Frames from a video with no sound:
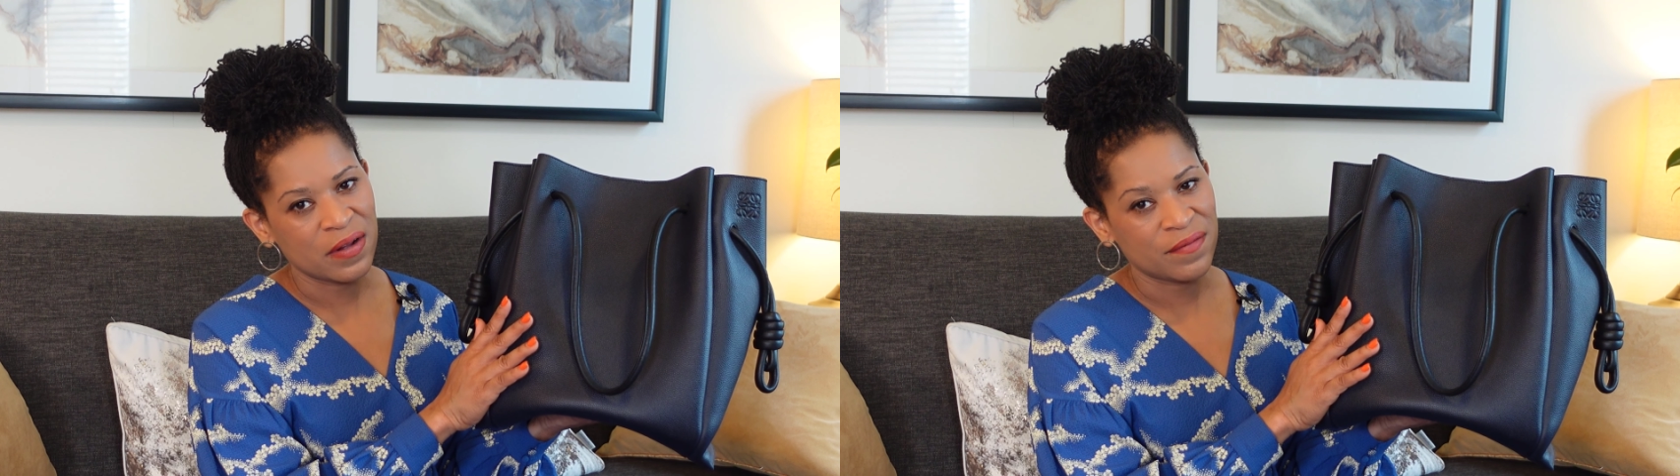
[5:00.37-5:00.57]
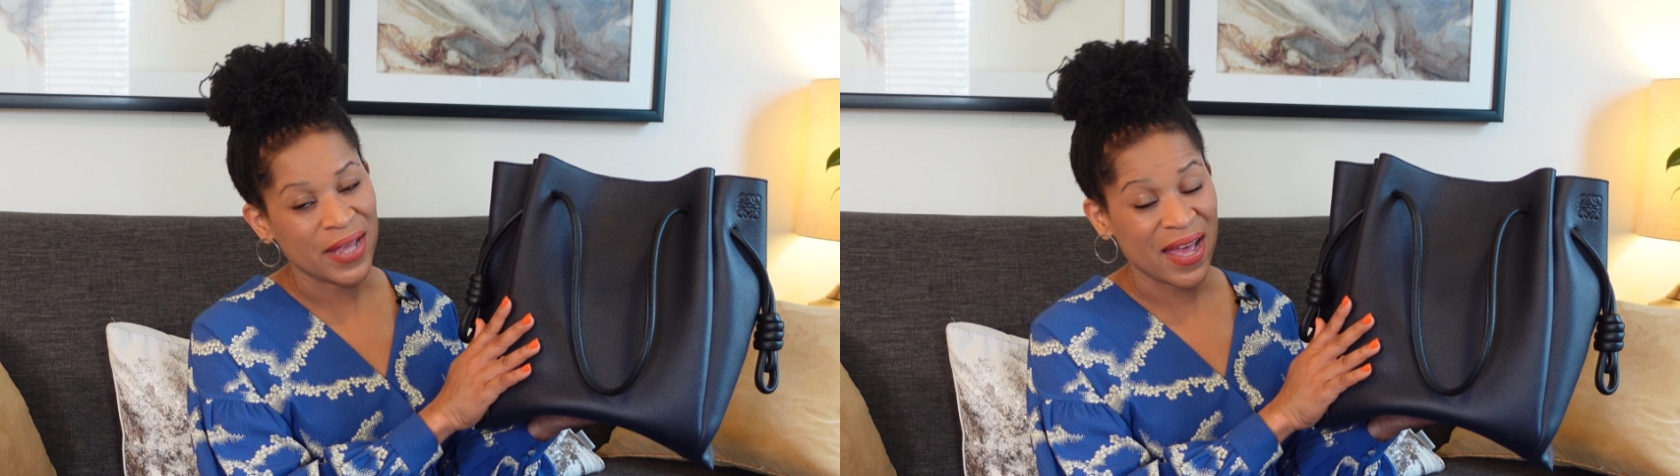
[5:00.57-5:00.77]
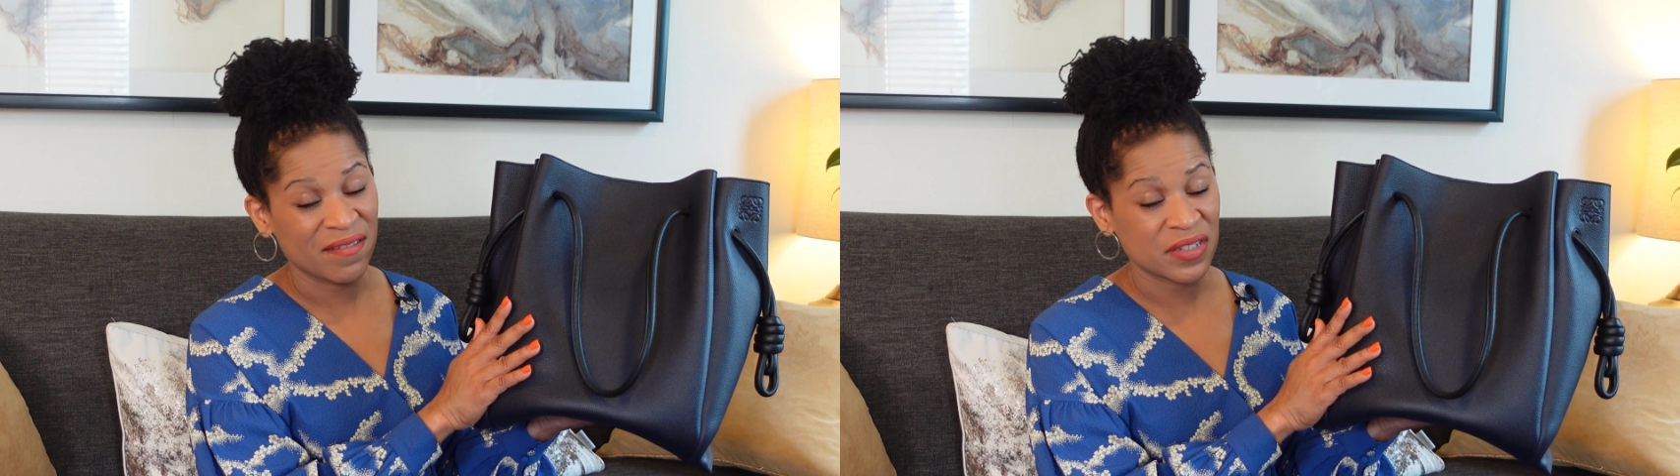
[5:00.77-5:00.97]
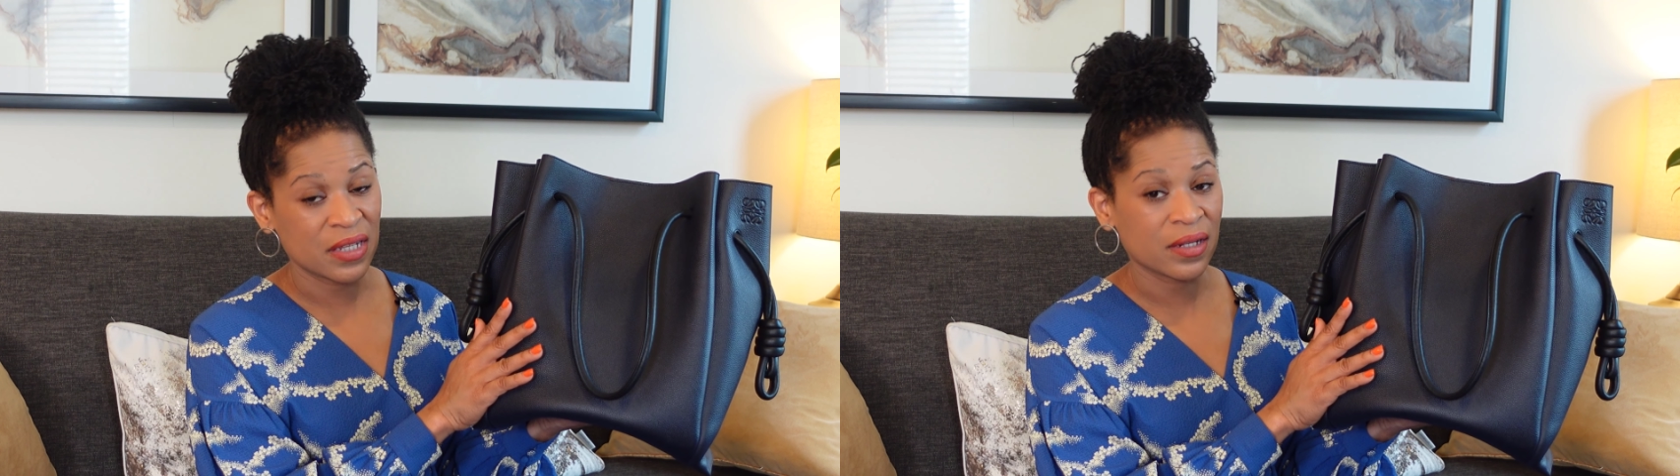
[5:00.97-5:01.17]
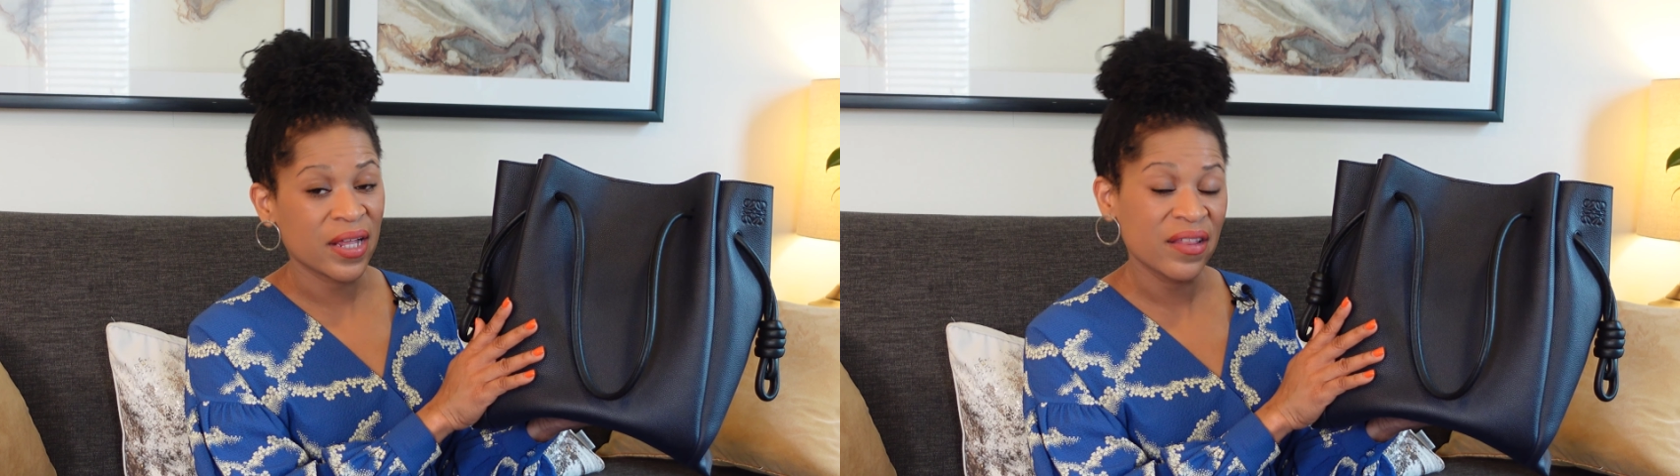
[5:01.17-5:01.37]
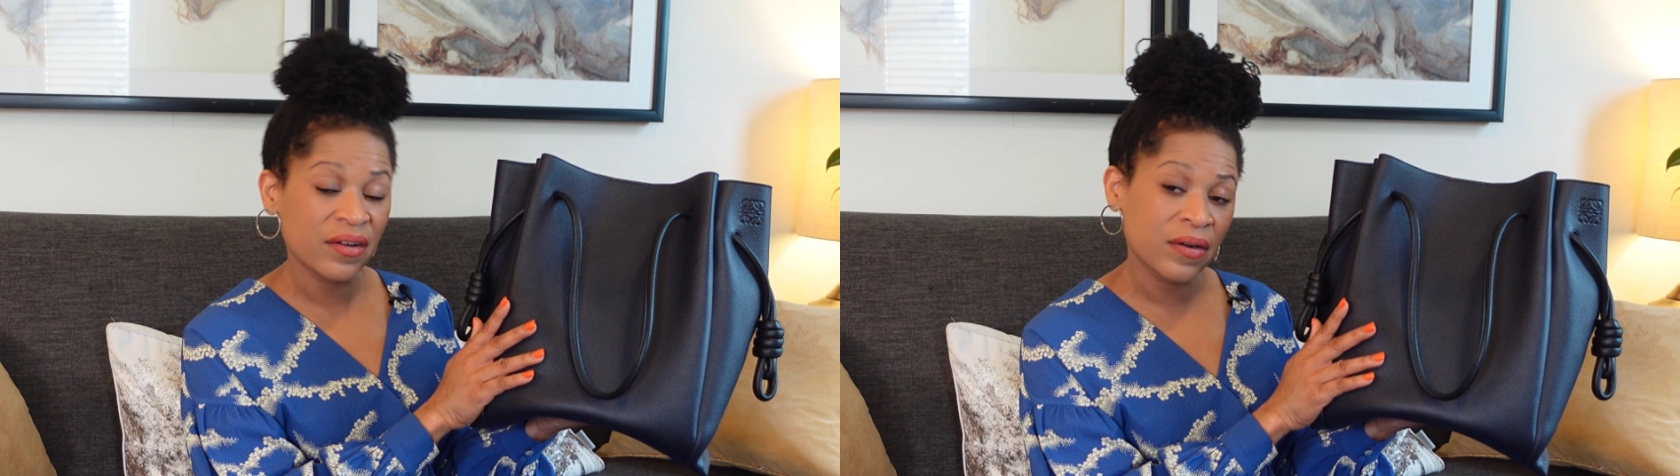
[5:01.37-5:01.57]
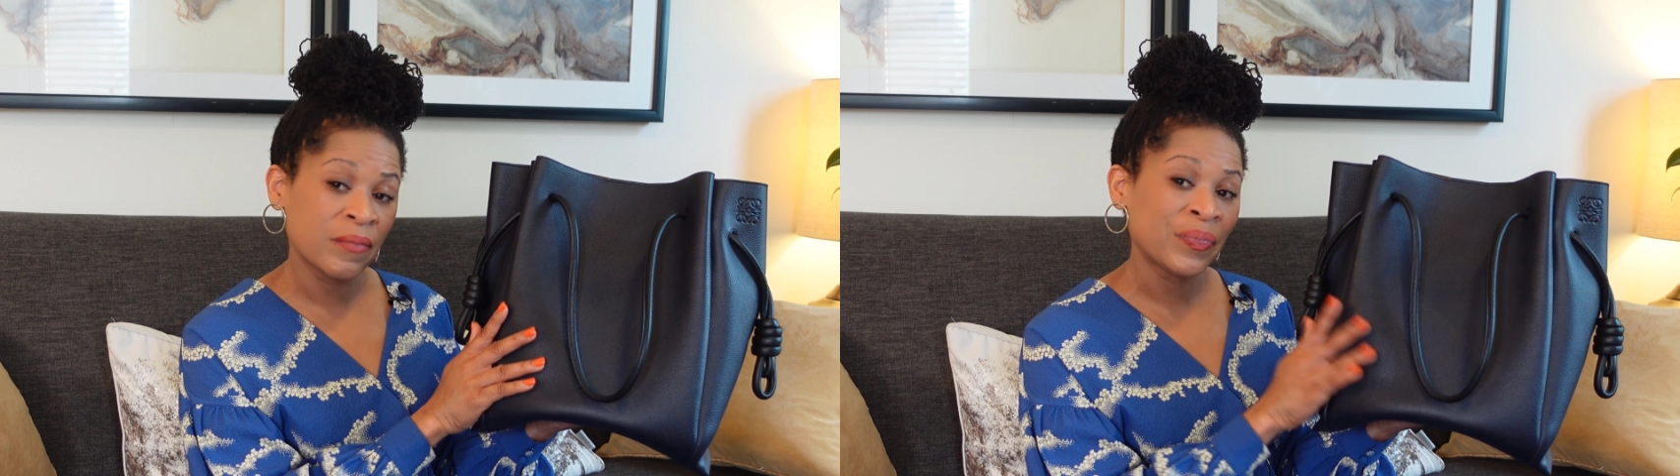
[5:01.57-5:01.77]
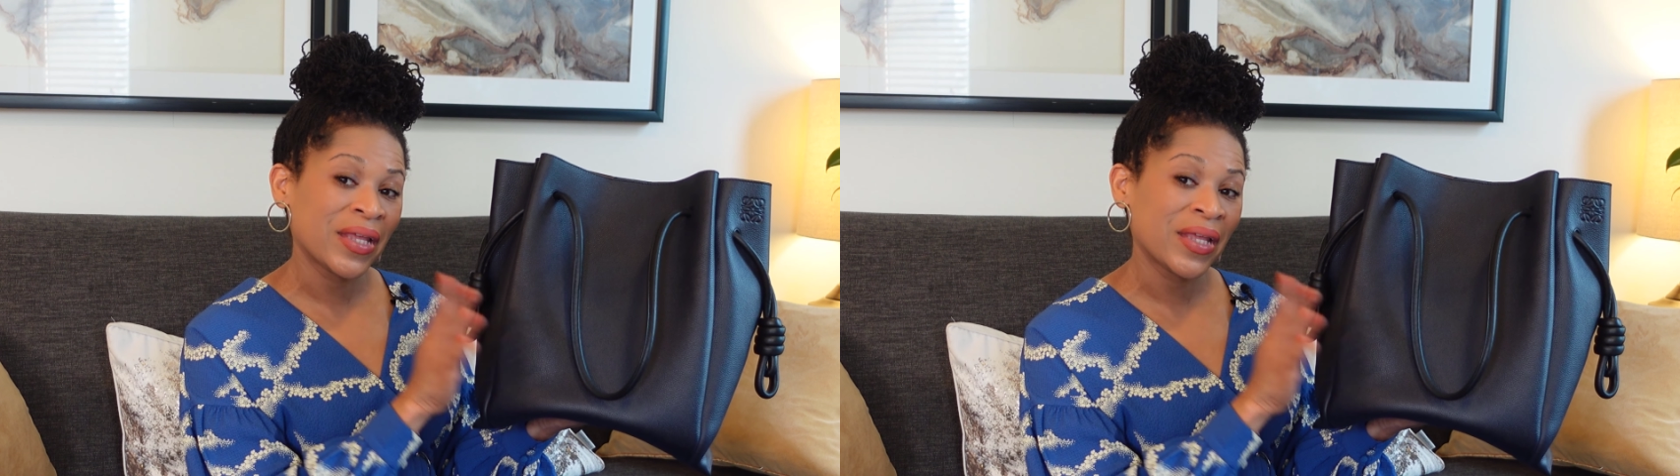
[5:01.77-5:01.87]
of calfskin leather.